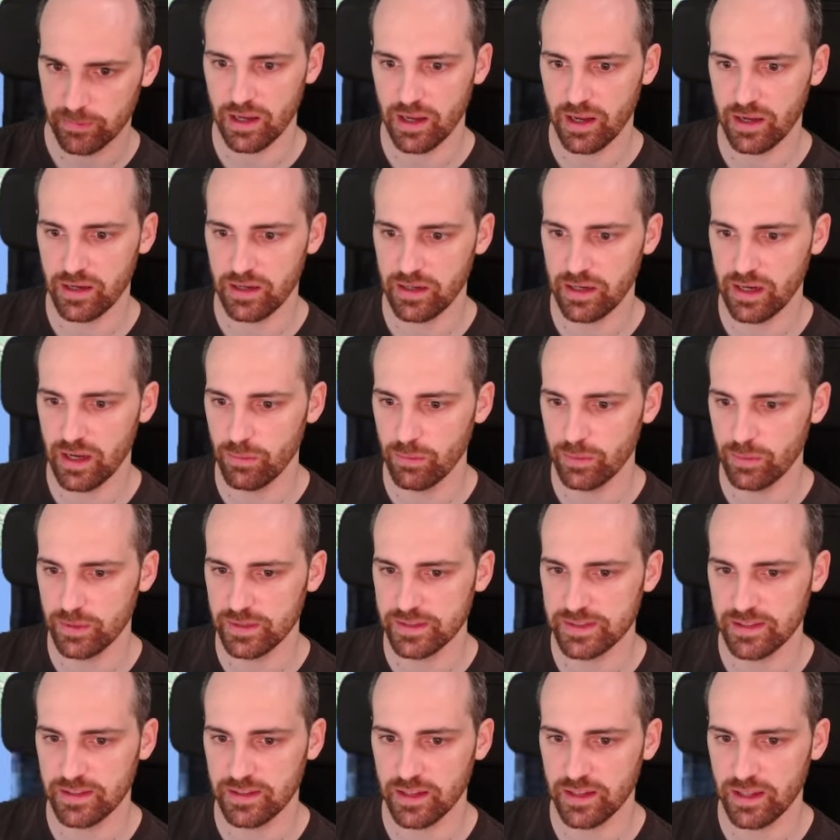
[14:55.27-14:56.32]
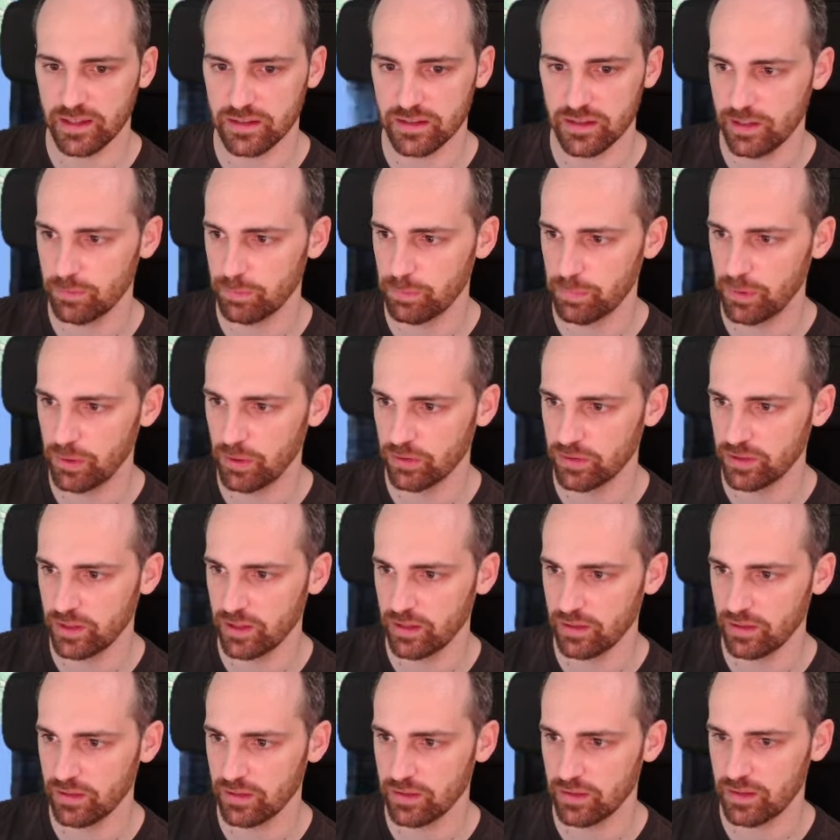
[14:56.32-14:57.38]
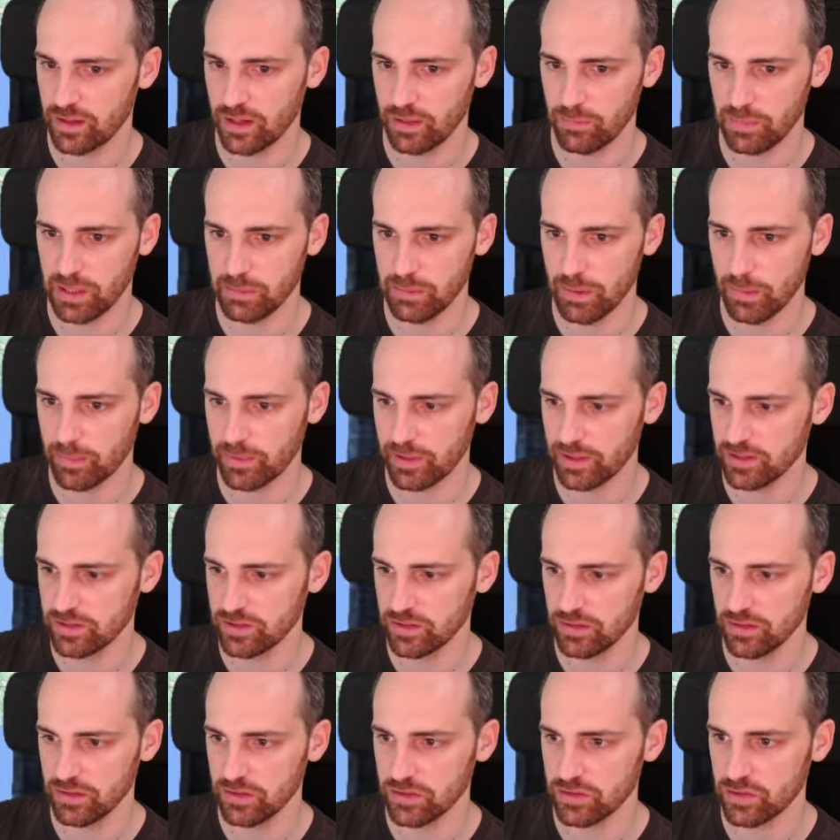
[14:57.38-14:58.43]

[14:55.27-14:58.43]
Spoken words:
And now we see that it's plotting the minimap region.